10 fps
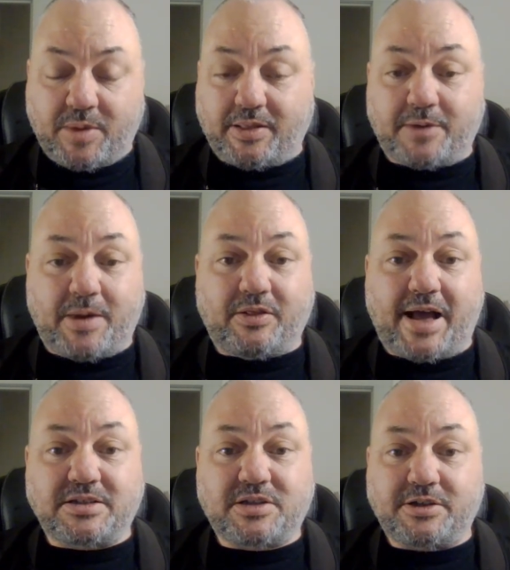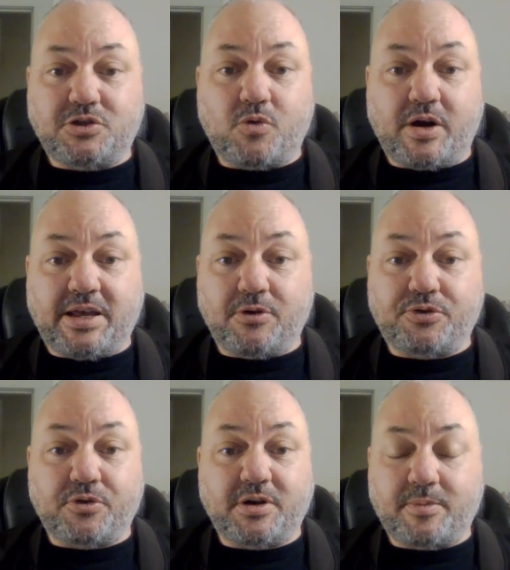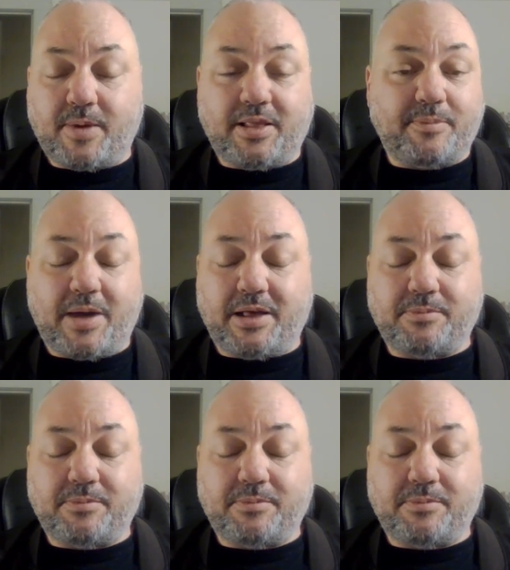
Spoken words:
Like my last 20 or 30, my